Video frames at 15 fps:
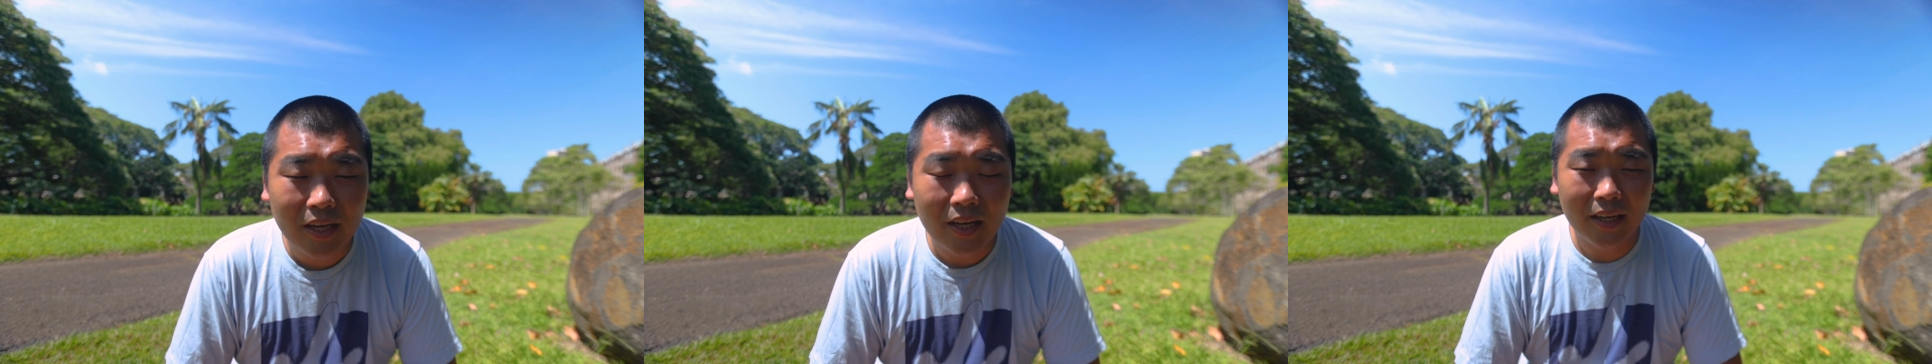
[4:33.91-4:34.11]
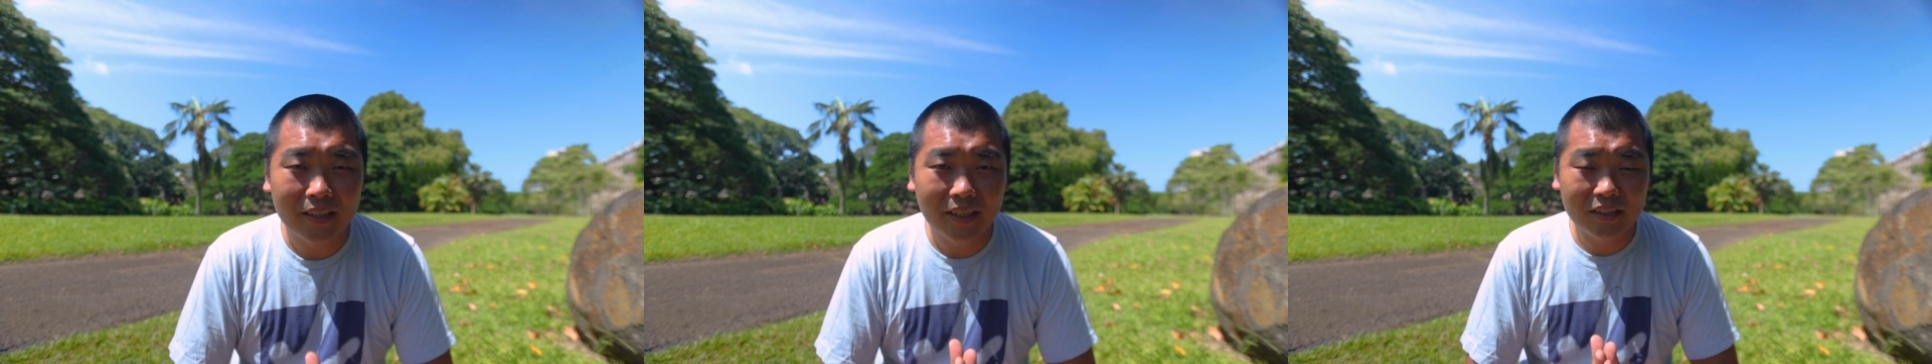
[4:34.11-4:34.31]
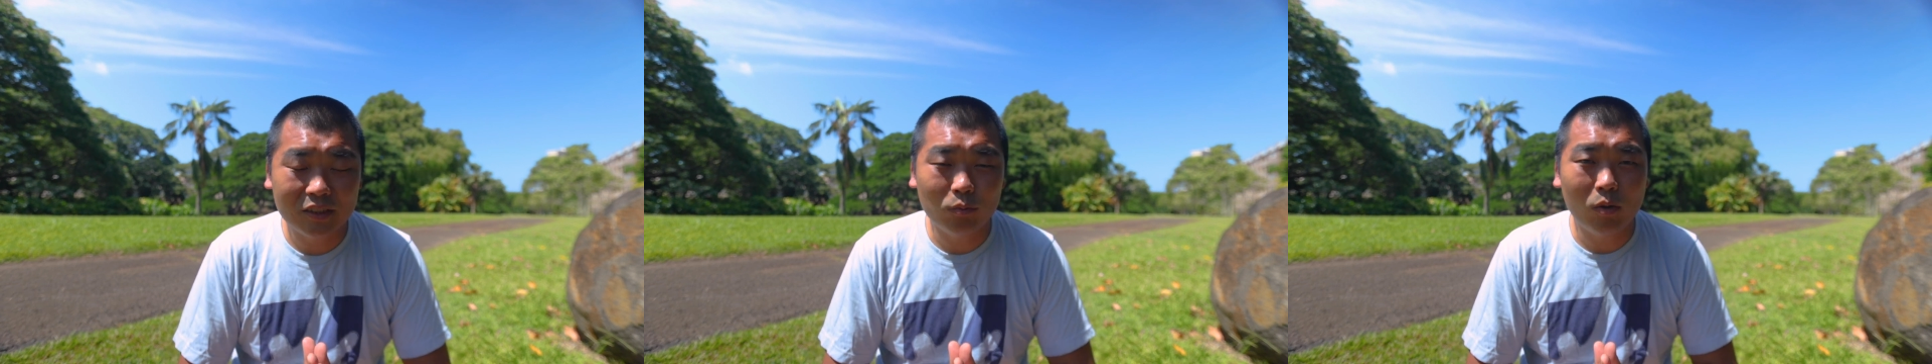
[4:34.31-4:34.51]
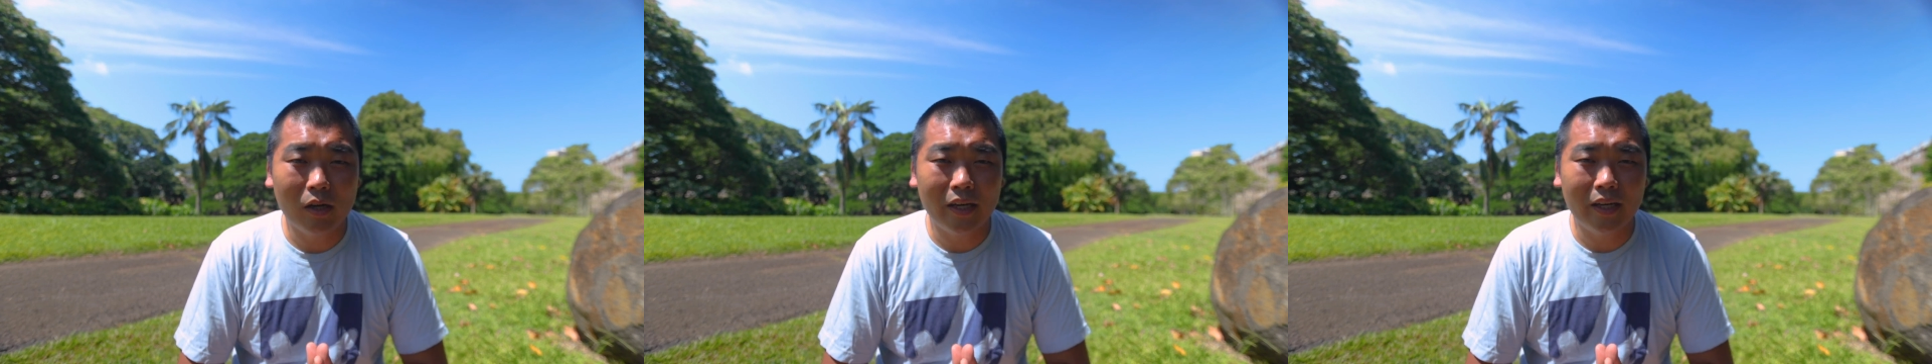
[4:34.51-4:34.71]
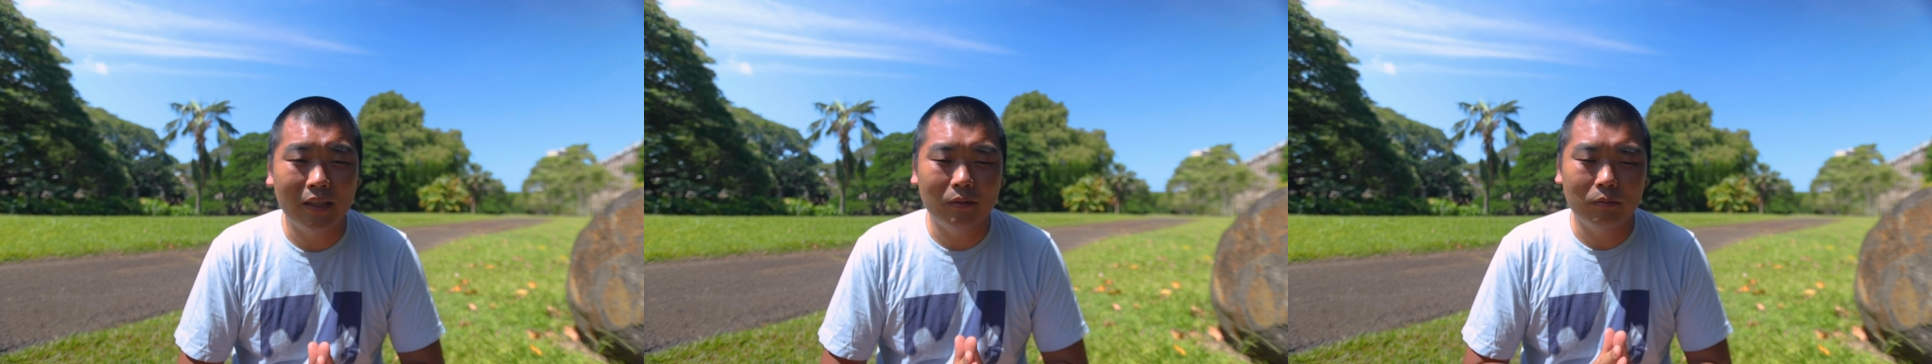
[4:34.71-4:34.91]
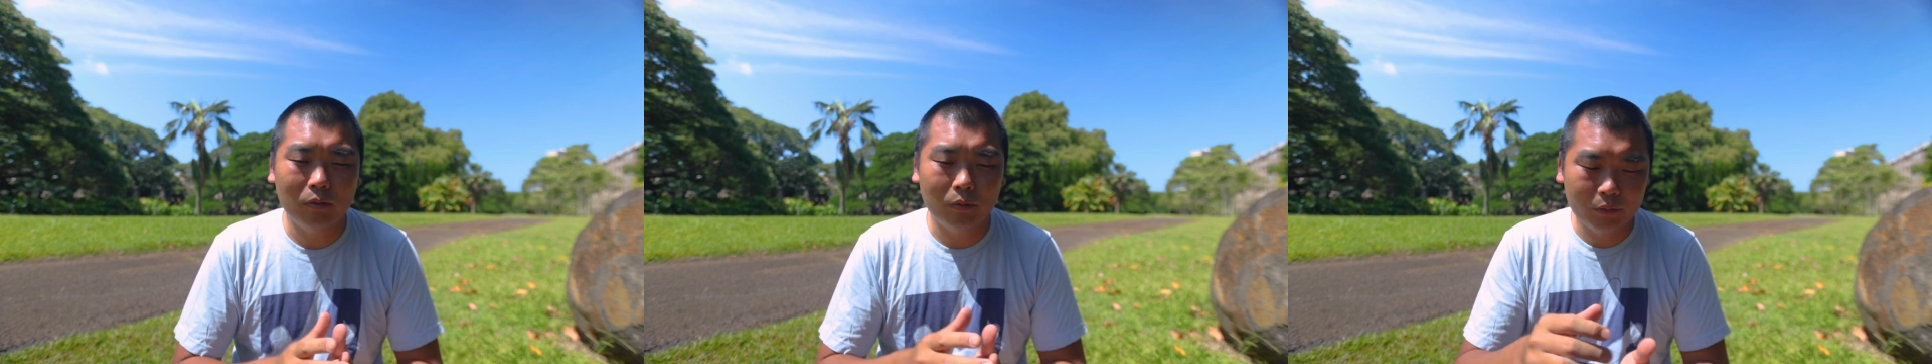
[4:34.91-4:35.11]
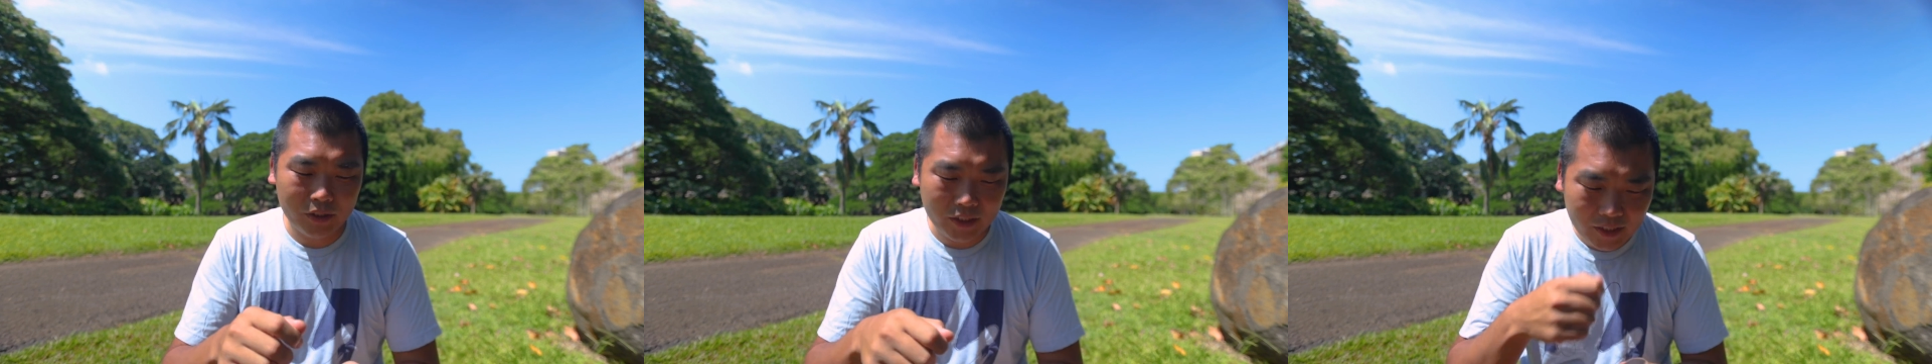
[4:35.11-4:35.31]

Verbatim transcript: And that's why when we